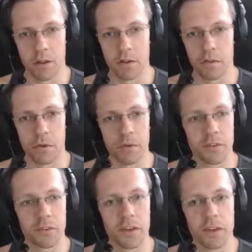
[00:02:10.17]

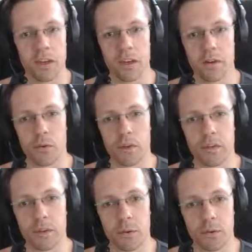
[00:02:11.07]
First, it
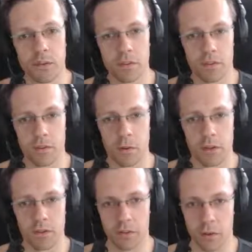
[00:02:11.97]
reduces the
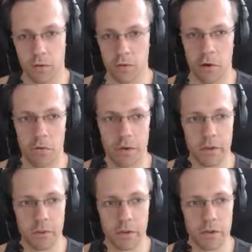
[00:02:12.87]
risk of
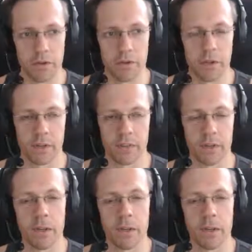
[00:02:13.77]
overuse injuries,